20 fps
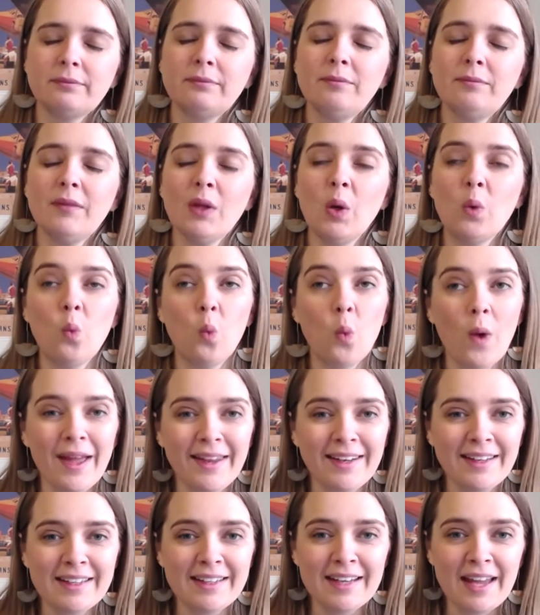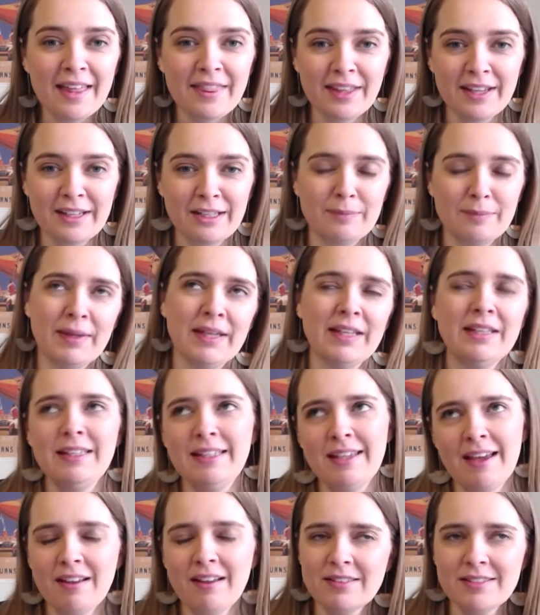When they come in,
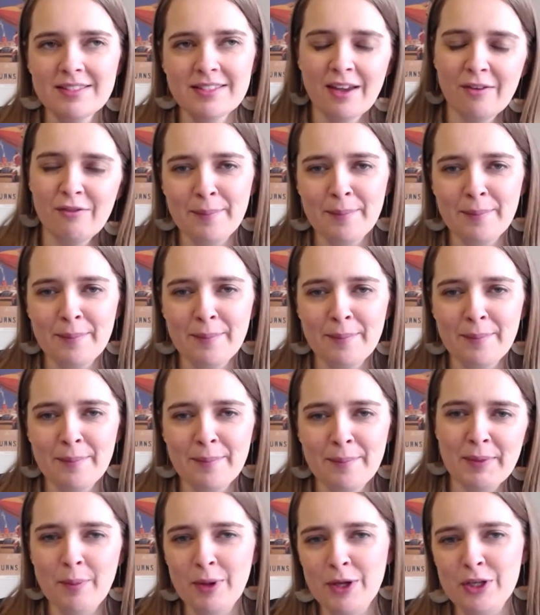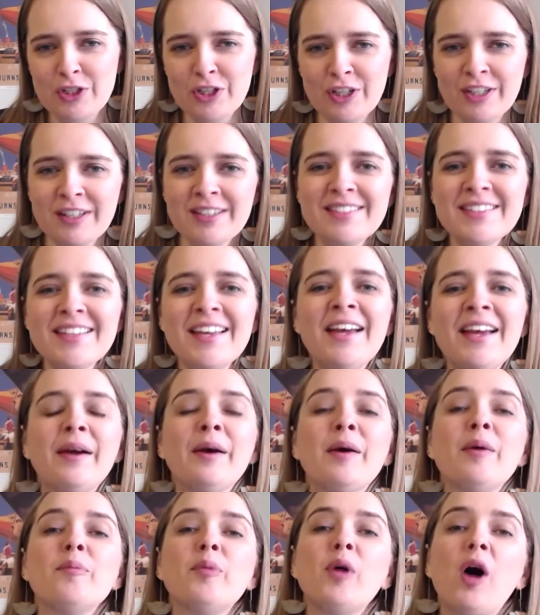yes, every time you make a purchase,
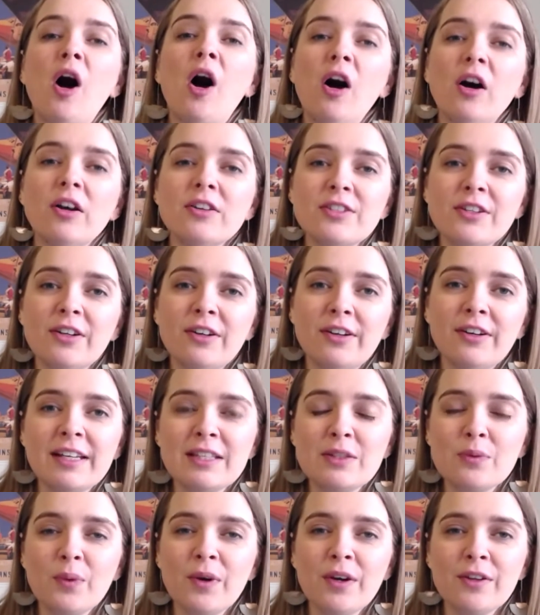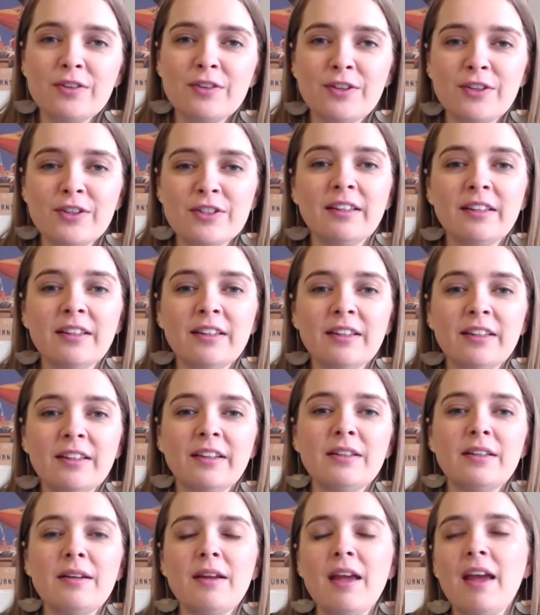but also it's worth noting that
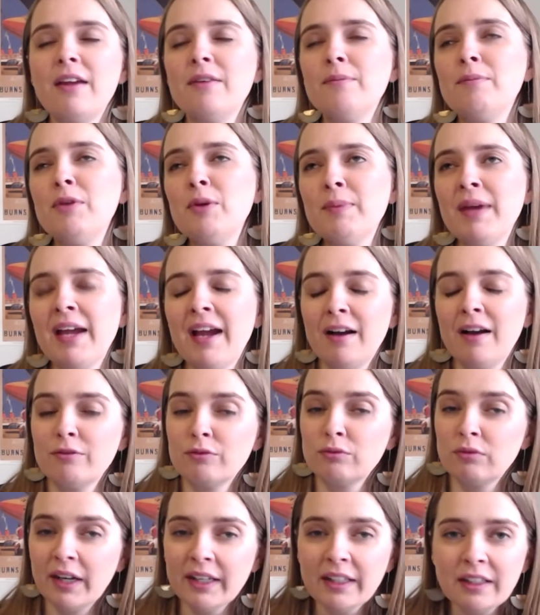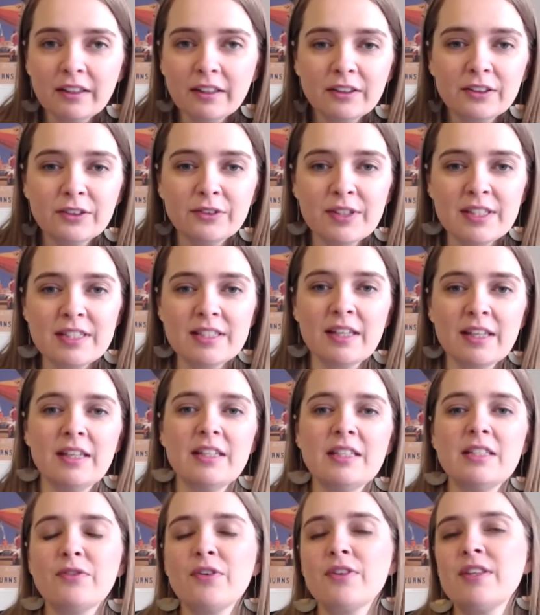you may have regular
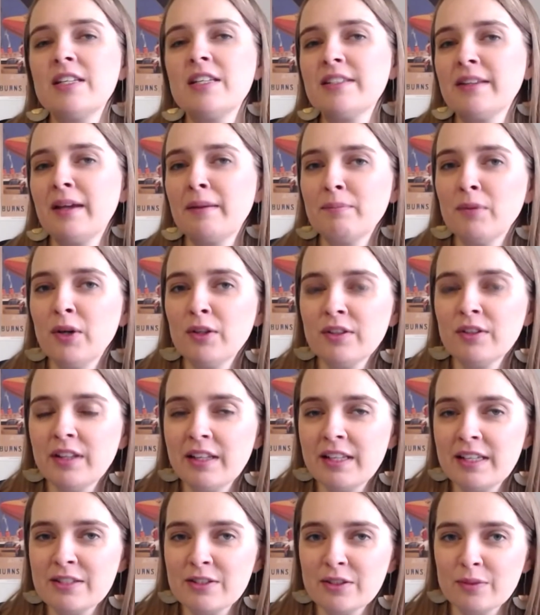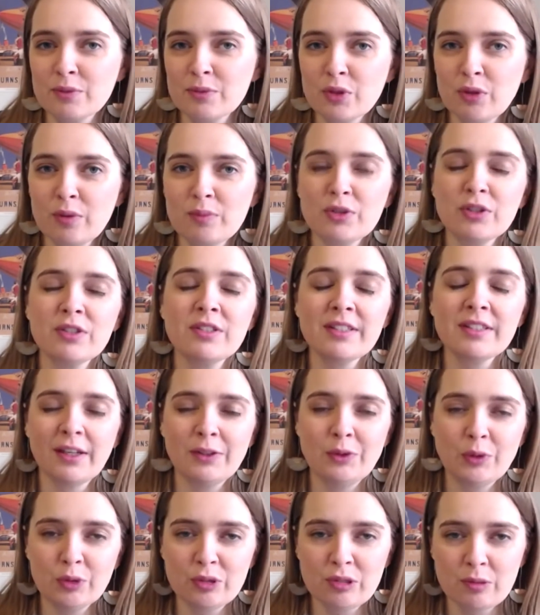receipts for things like monthly subscriptions,
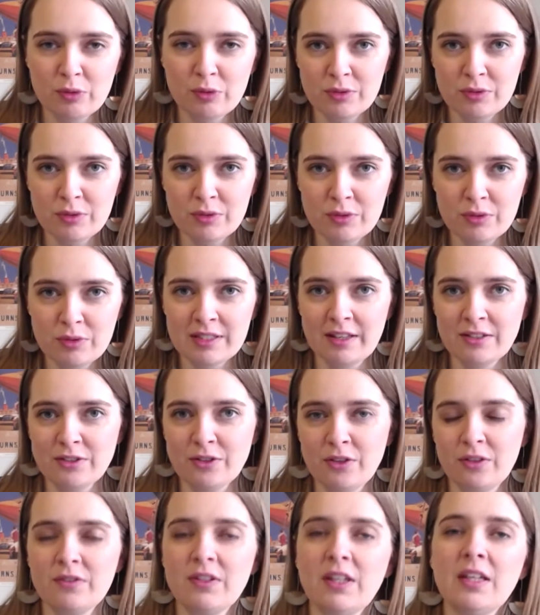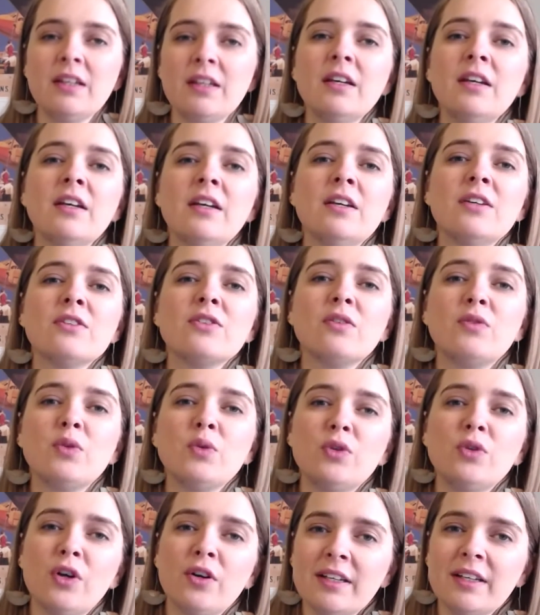annual subscriptions, that sort of thing. So if you
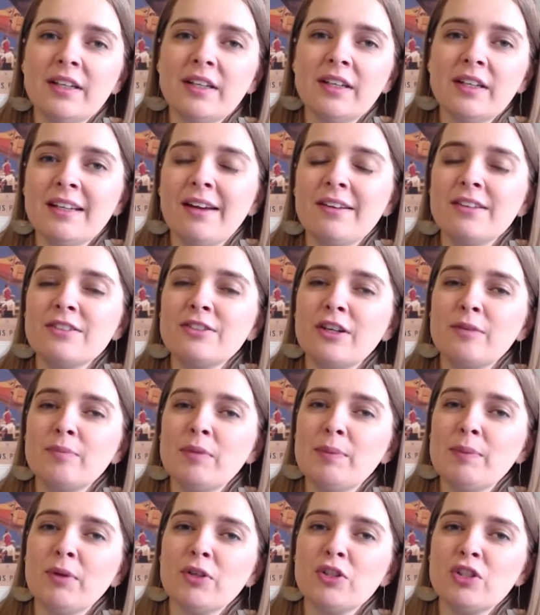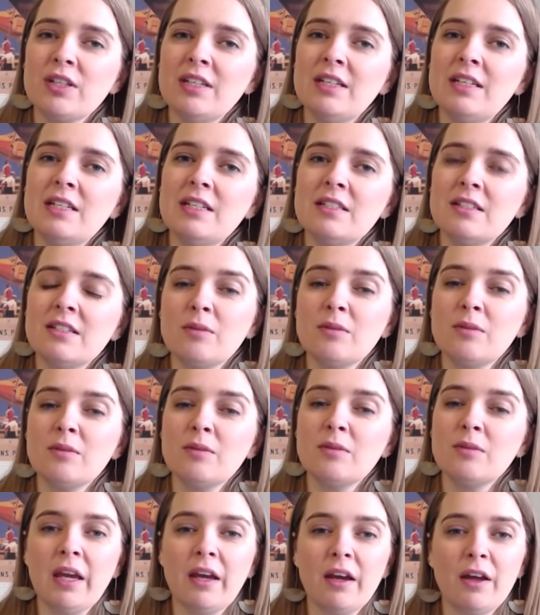note that down, it's going to be much easier to
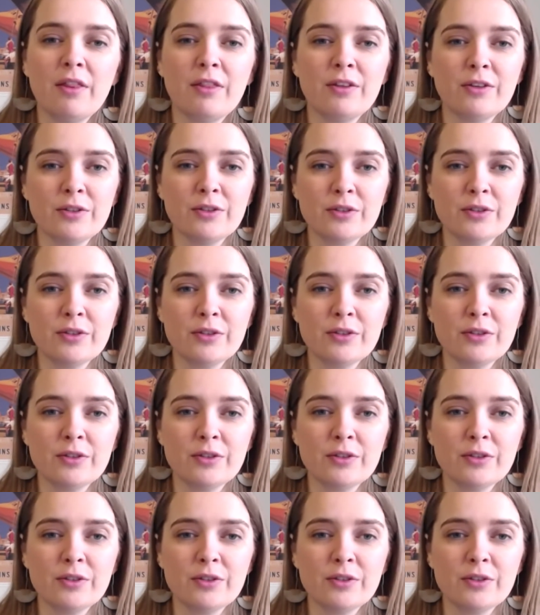pick those